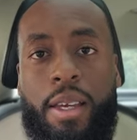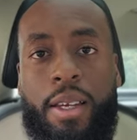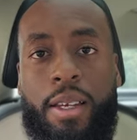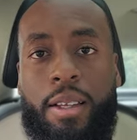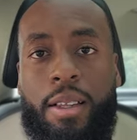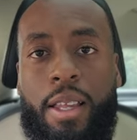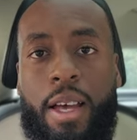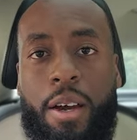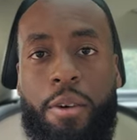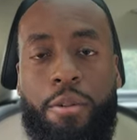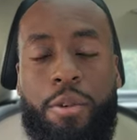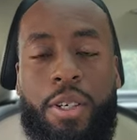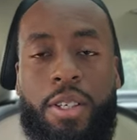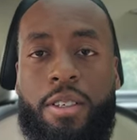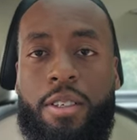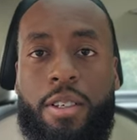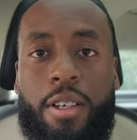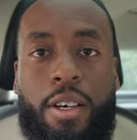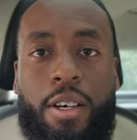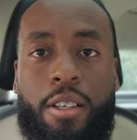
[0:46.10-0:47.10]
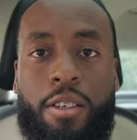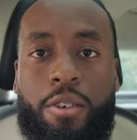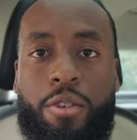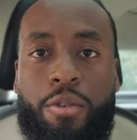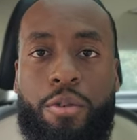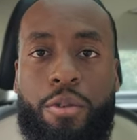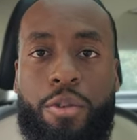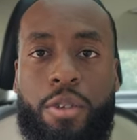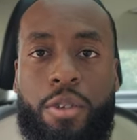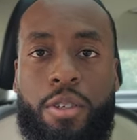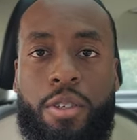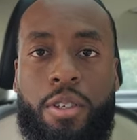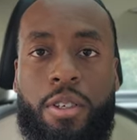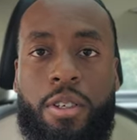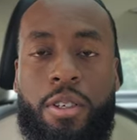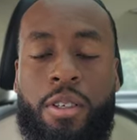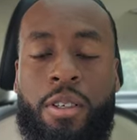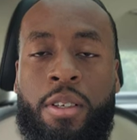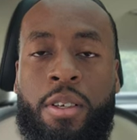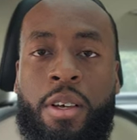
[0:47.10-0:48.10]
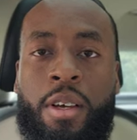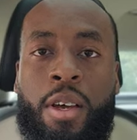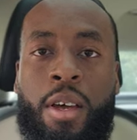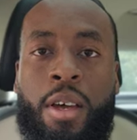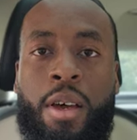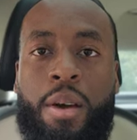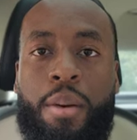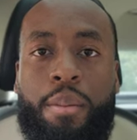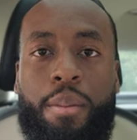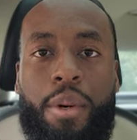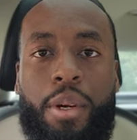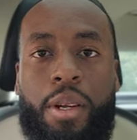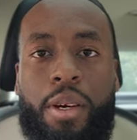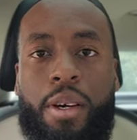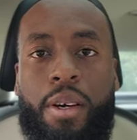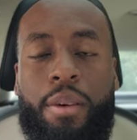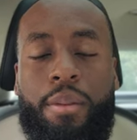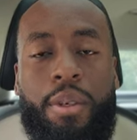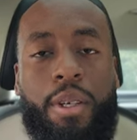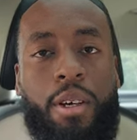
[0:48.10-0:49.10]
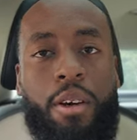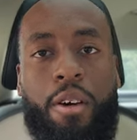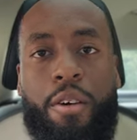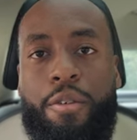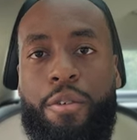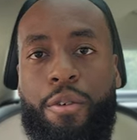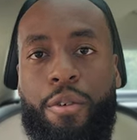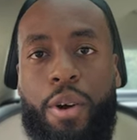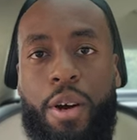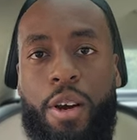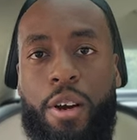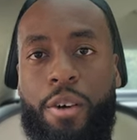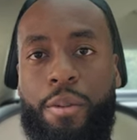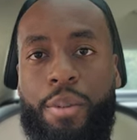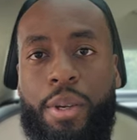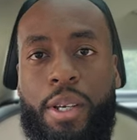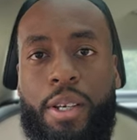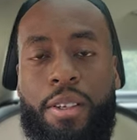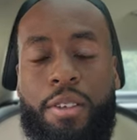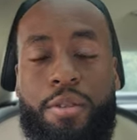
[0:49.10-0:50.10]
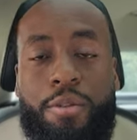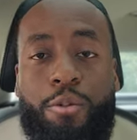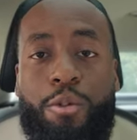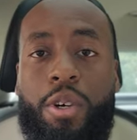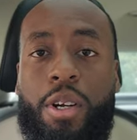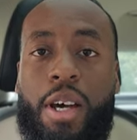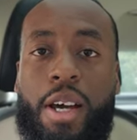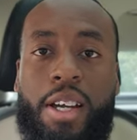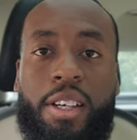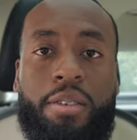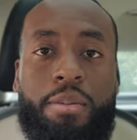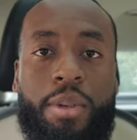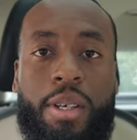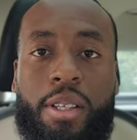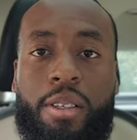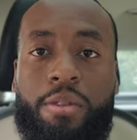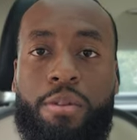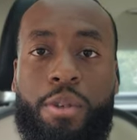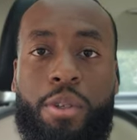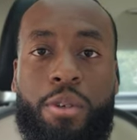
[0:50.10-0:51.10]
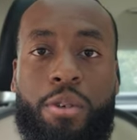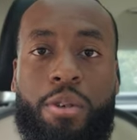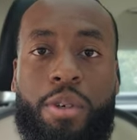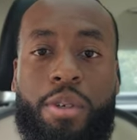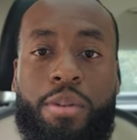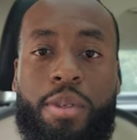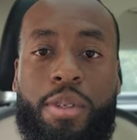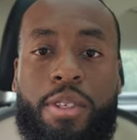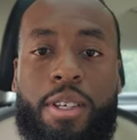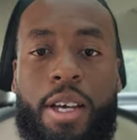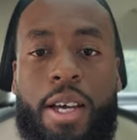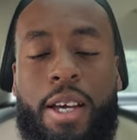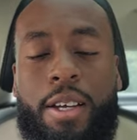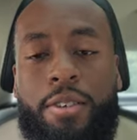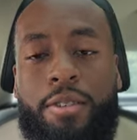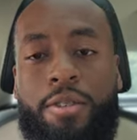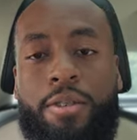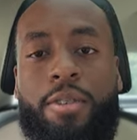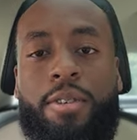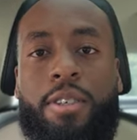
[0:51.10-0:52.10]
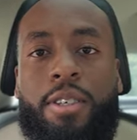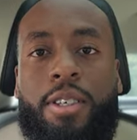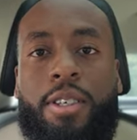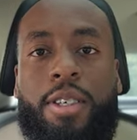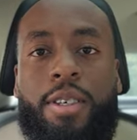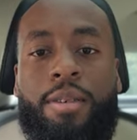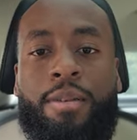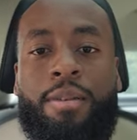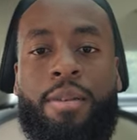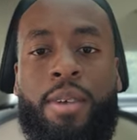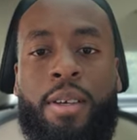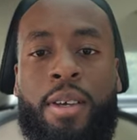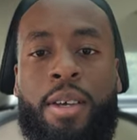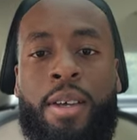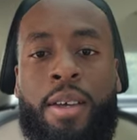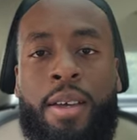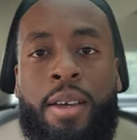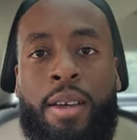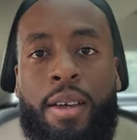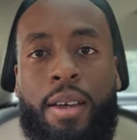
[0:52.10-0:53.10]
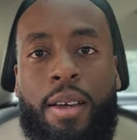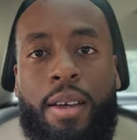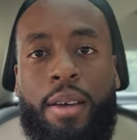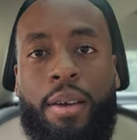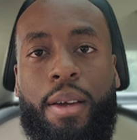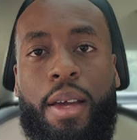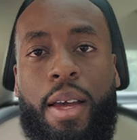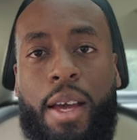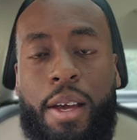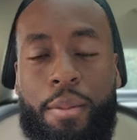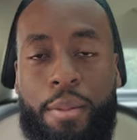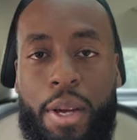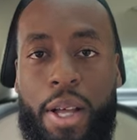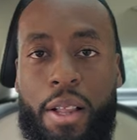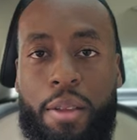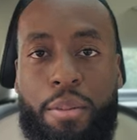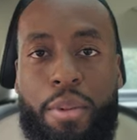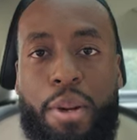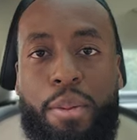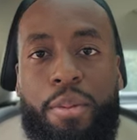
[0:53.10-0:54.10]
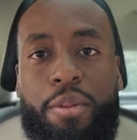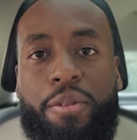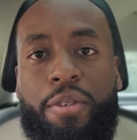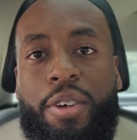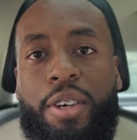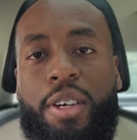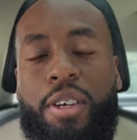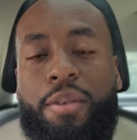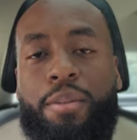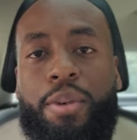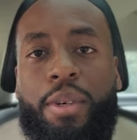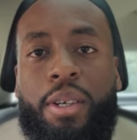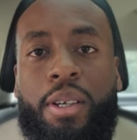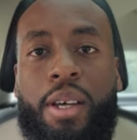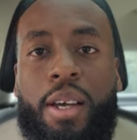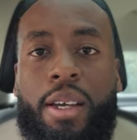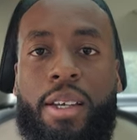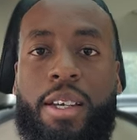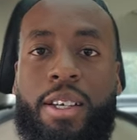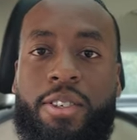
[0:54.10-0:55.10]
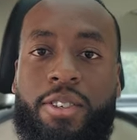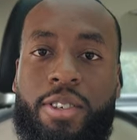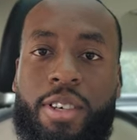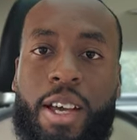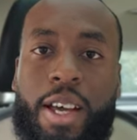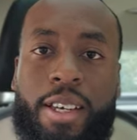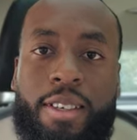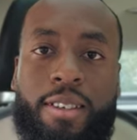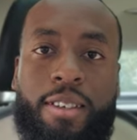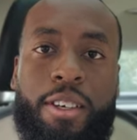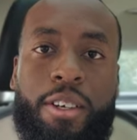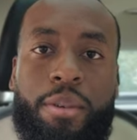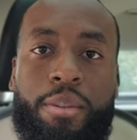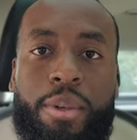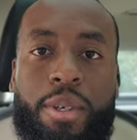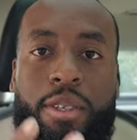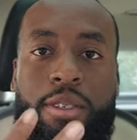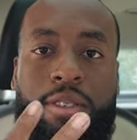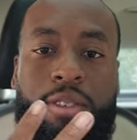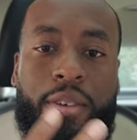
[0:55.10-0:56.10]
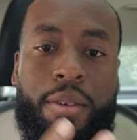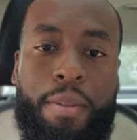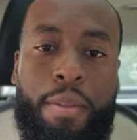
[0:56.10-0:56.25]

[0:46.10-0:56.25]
Eli Ricks and the other corners look. But, yeah, overall, man, it's what I expected with the Crimson Tide, as you can see. I'm an Alabama fan, but catch you guys later. Peace.